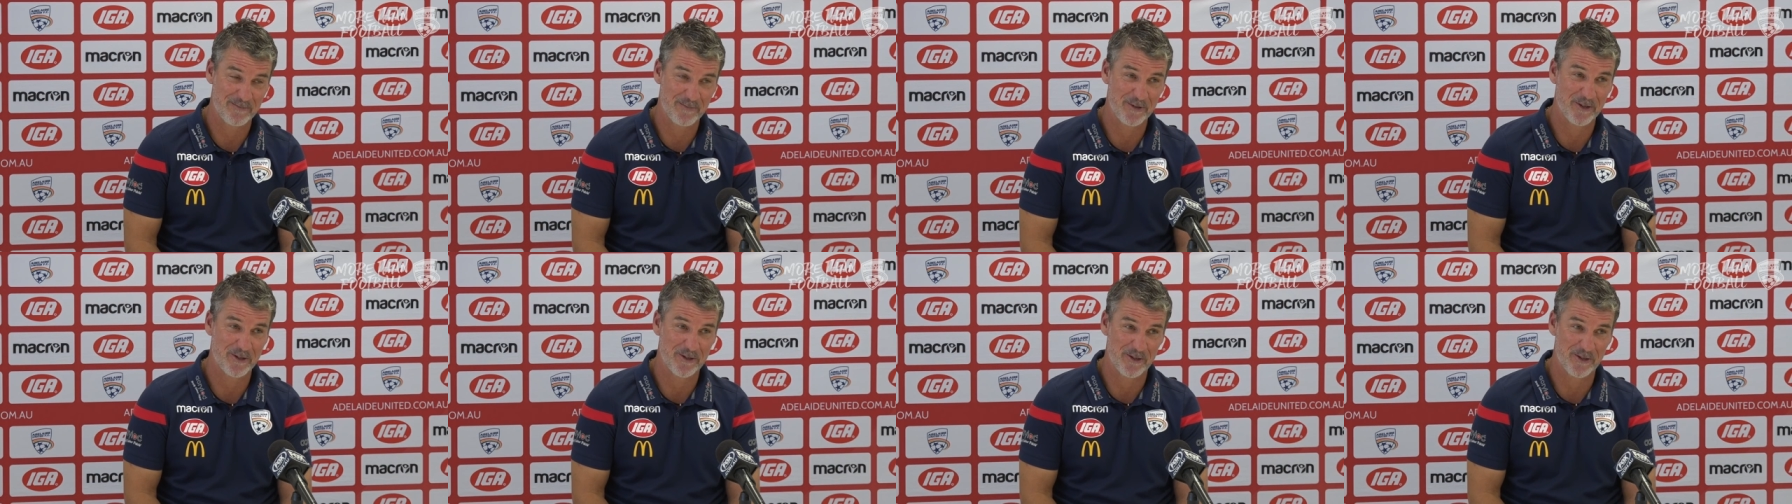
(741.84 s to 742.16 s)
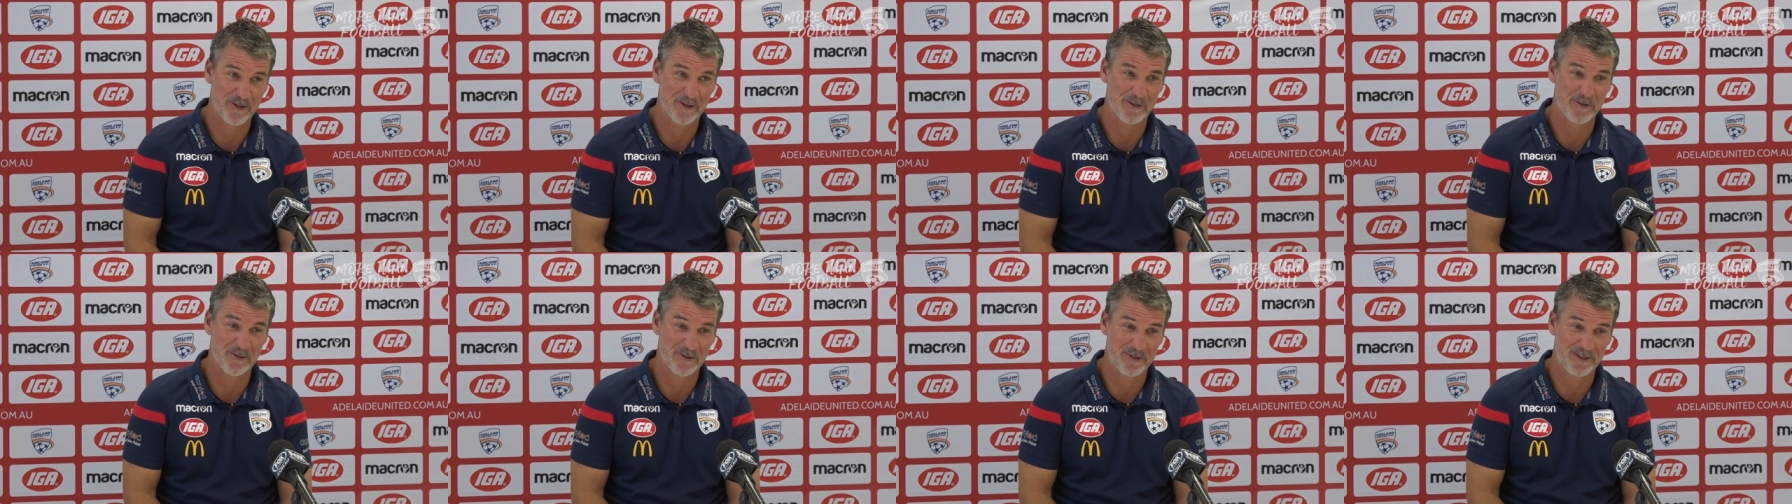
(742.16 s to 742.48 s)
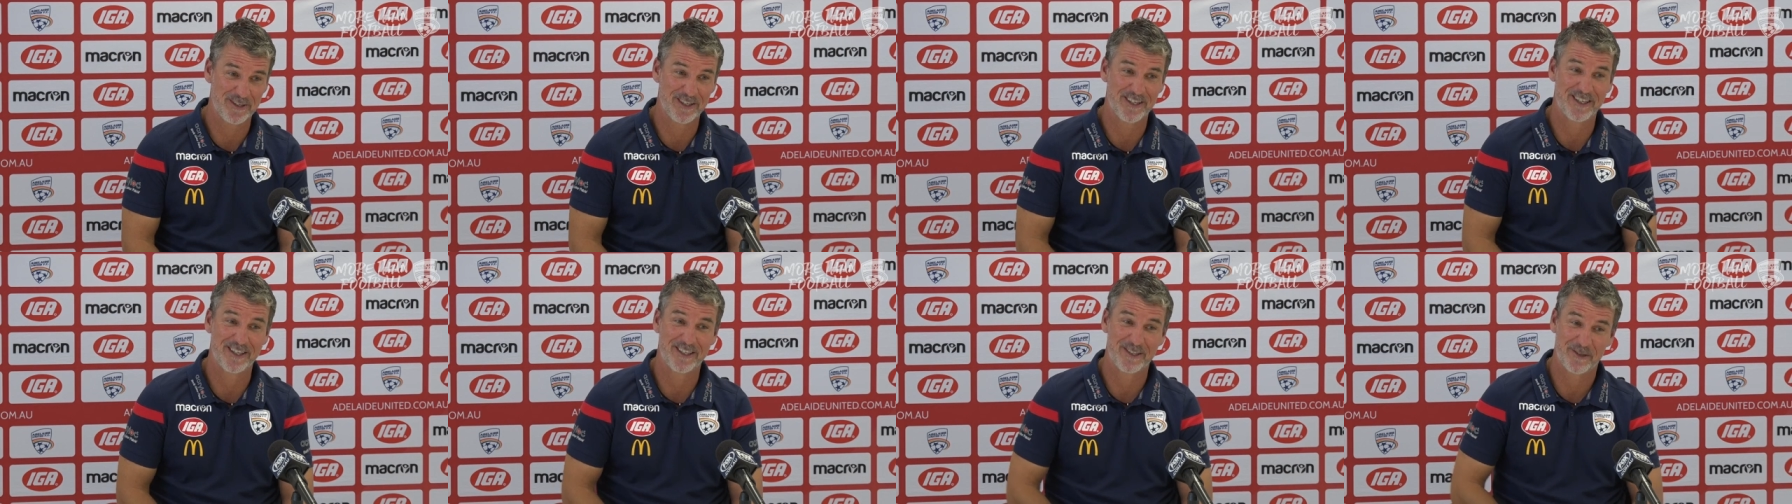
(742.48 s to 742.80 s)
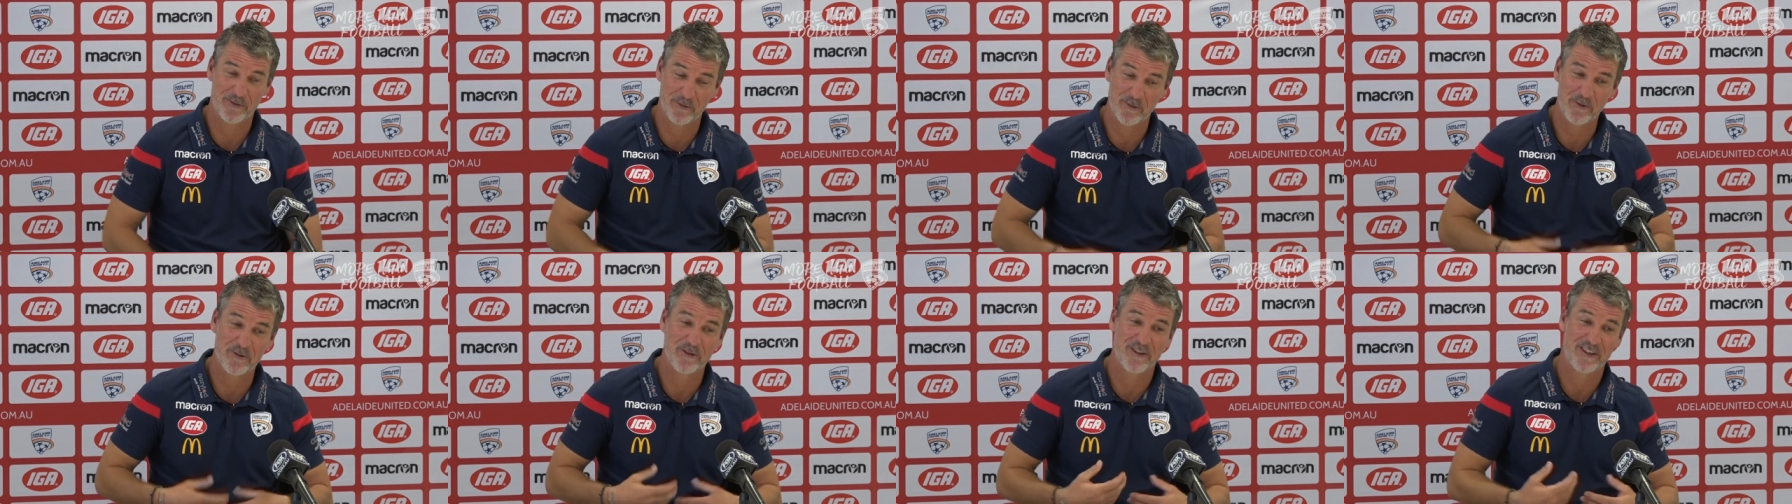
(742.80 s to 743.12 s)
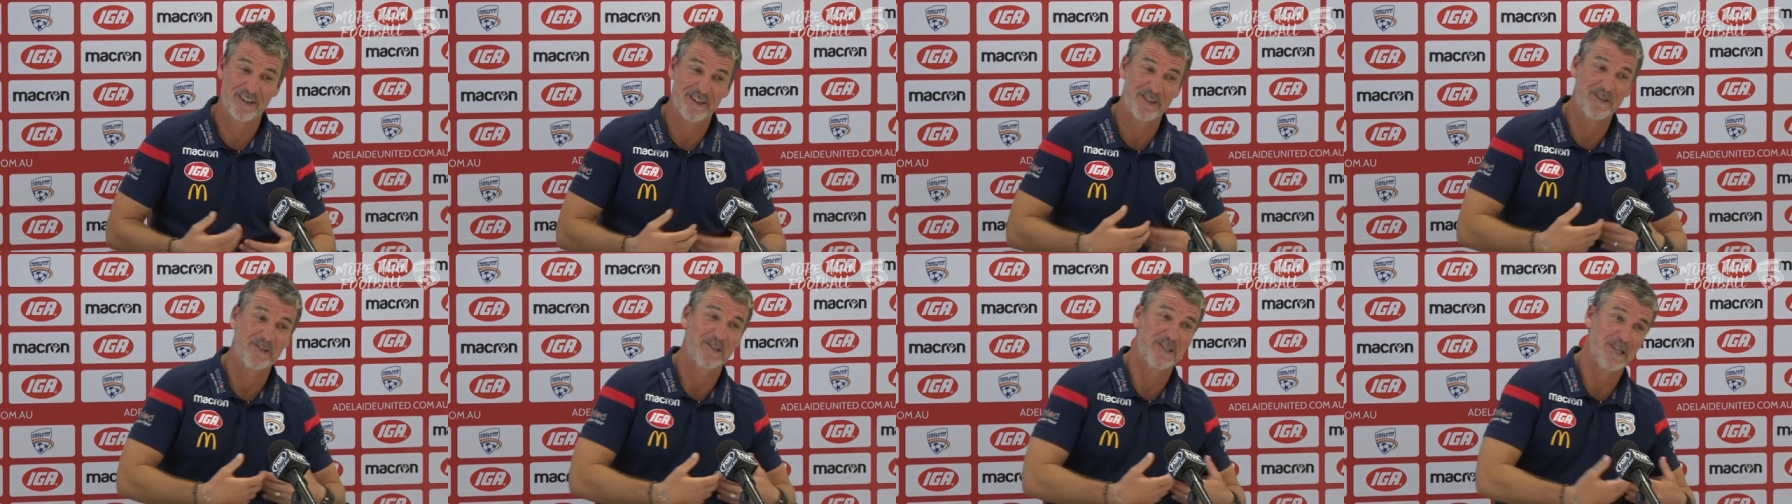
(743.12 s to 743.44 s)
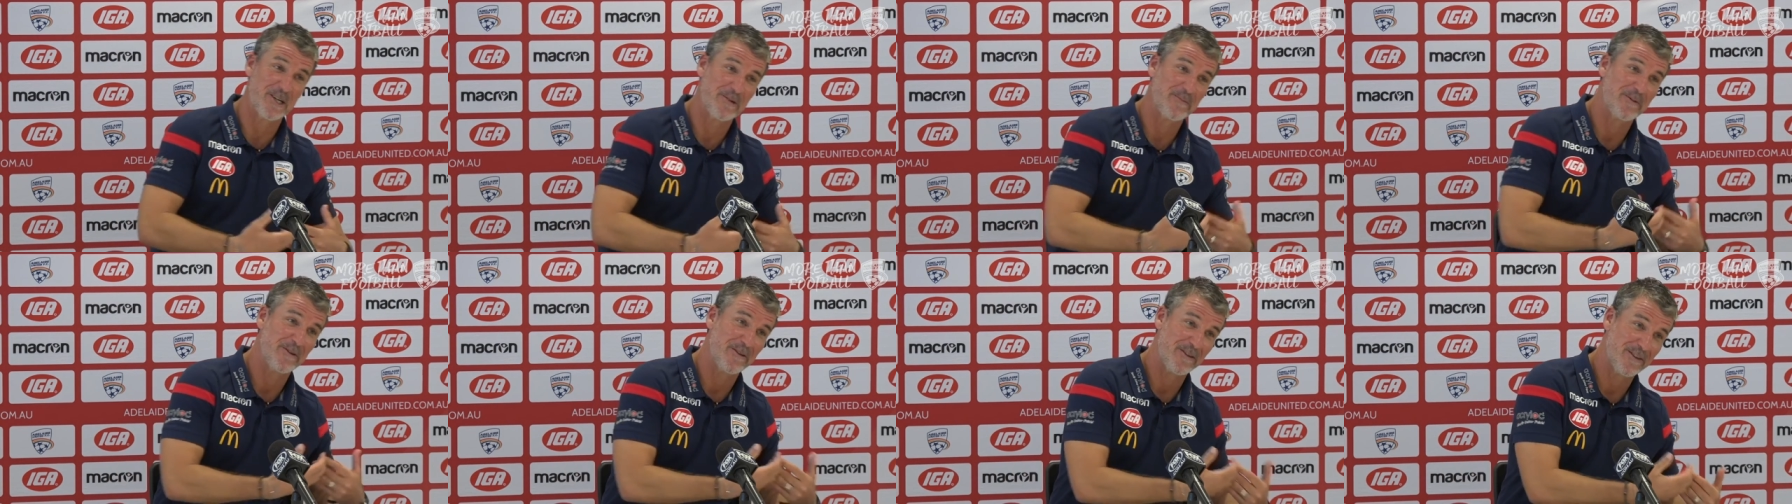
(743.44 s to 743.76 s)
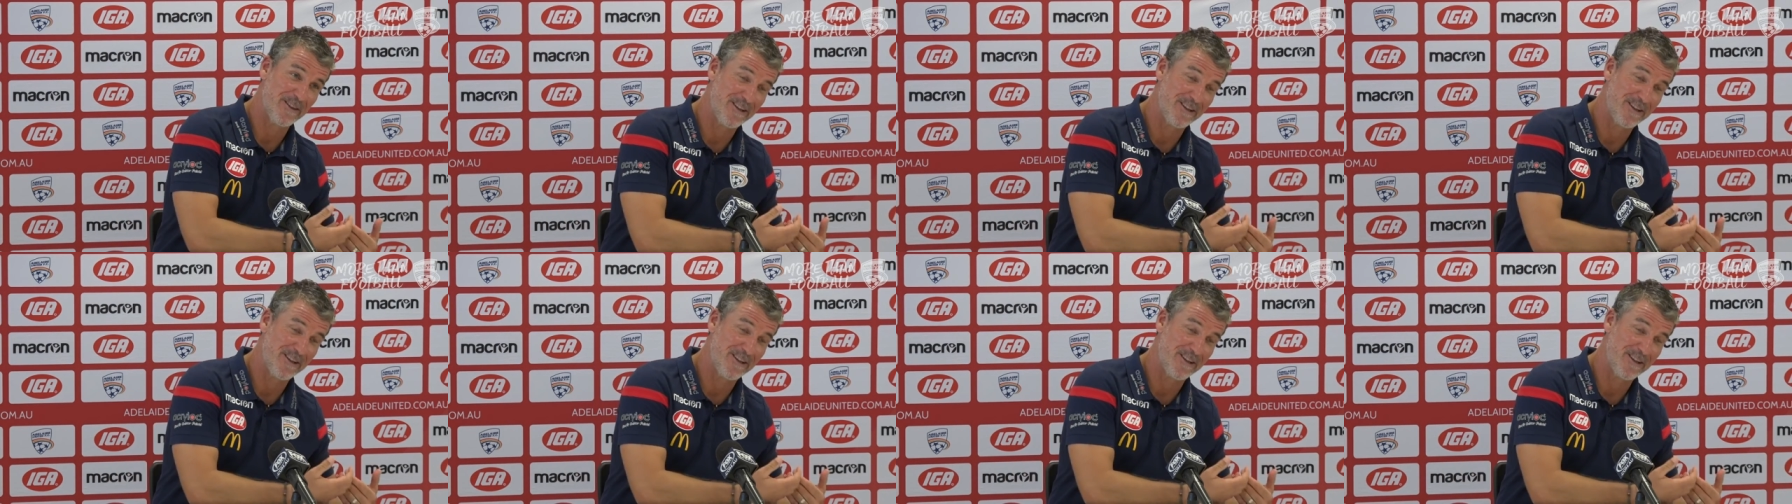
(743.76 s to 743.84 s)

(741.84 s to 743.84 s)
because you said, do you think the chairman